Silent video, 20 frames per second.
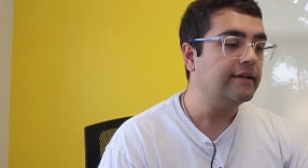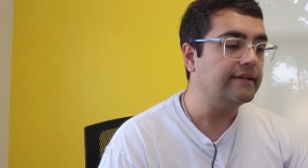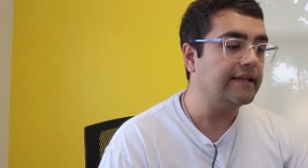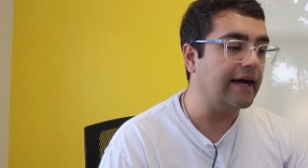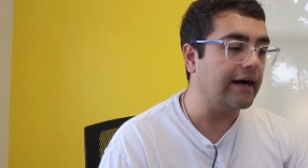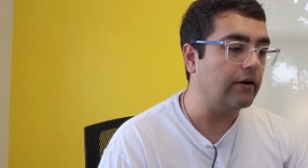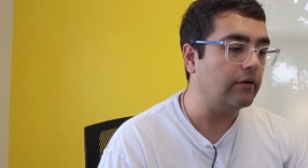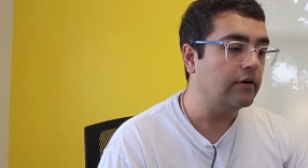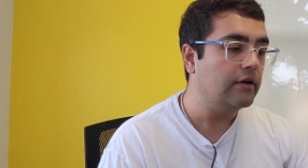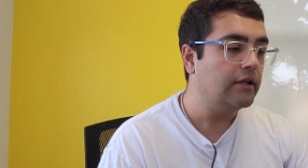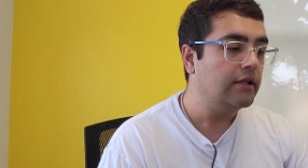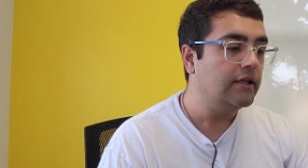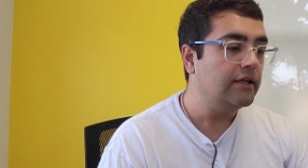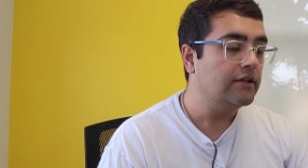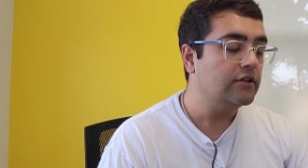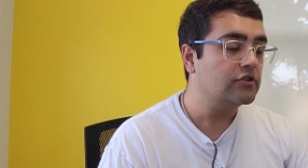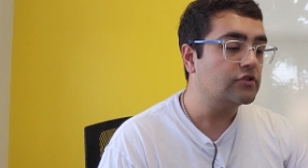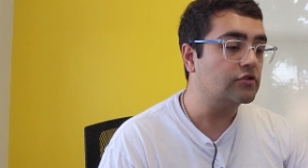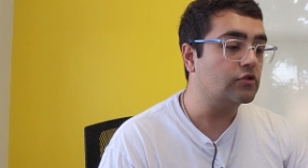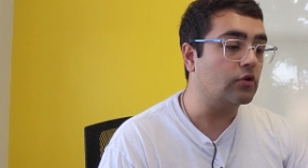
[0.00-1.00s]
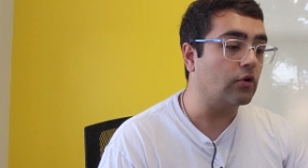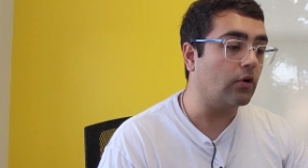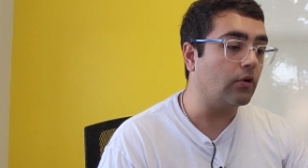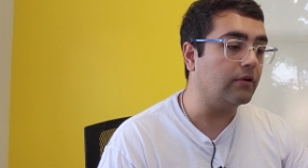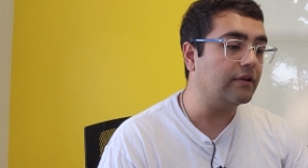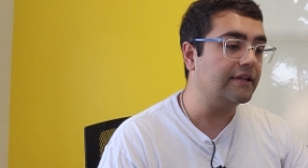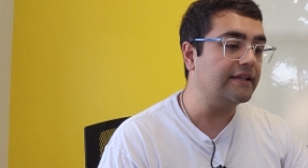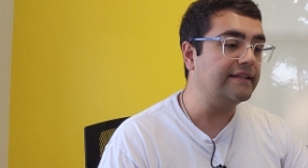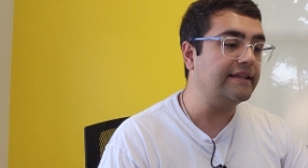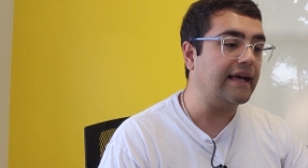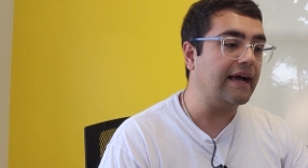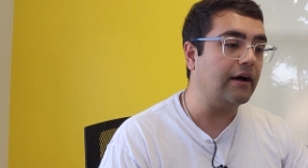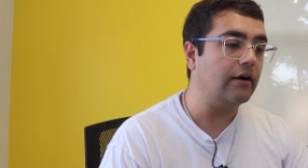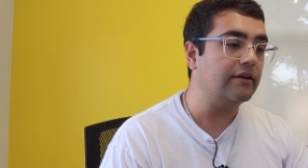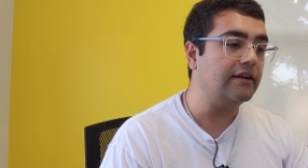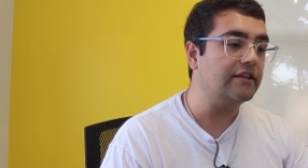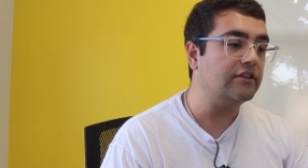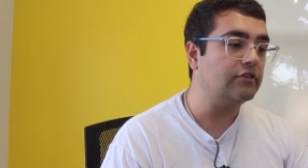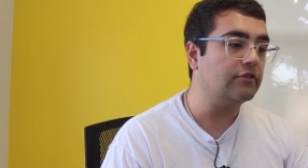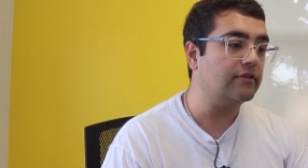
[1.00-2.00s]
Now, scrolling
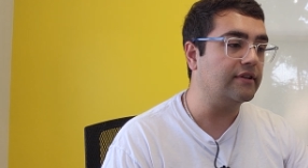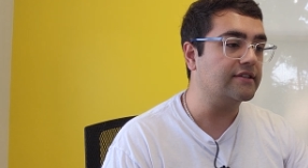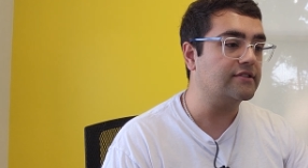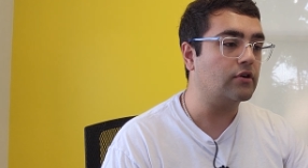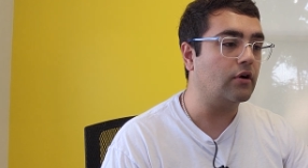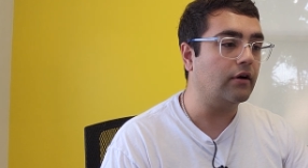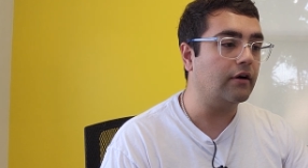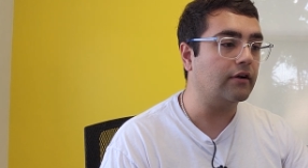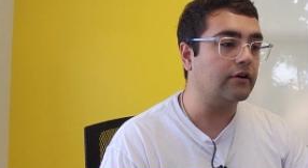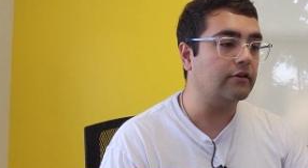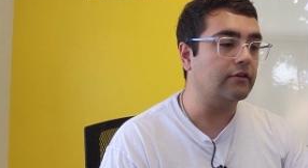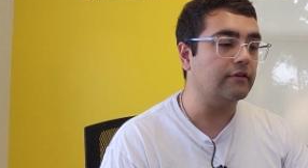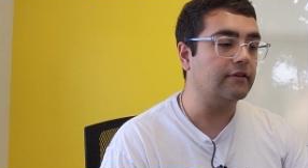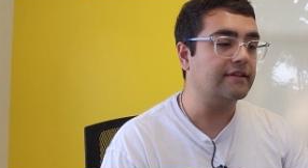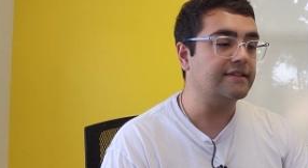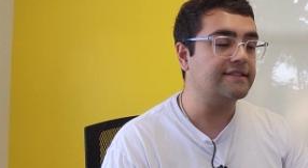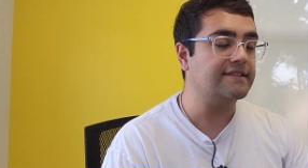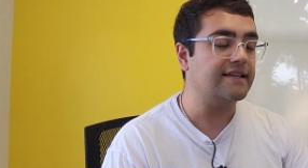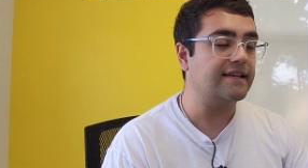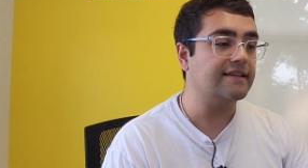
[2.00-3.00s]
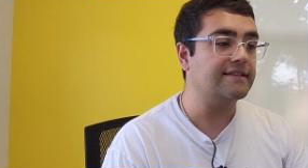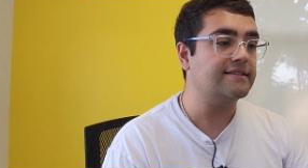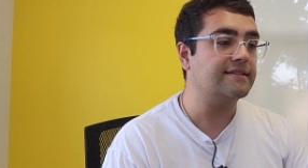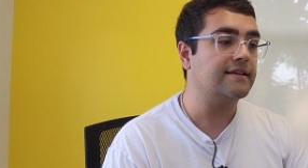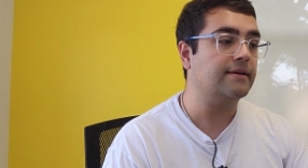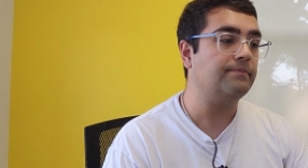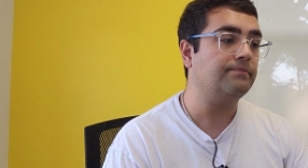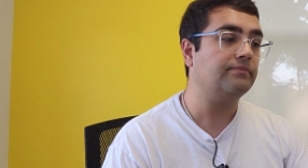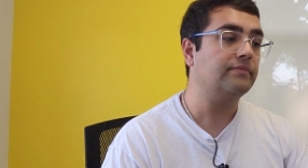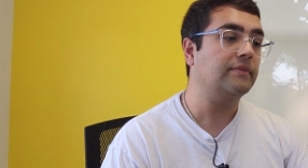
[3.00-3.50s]
down into this article, it says,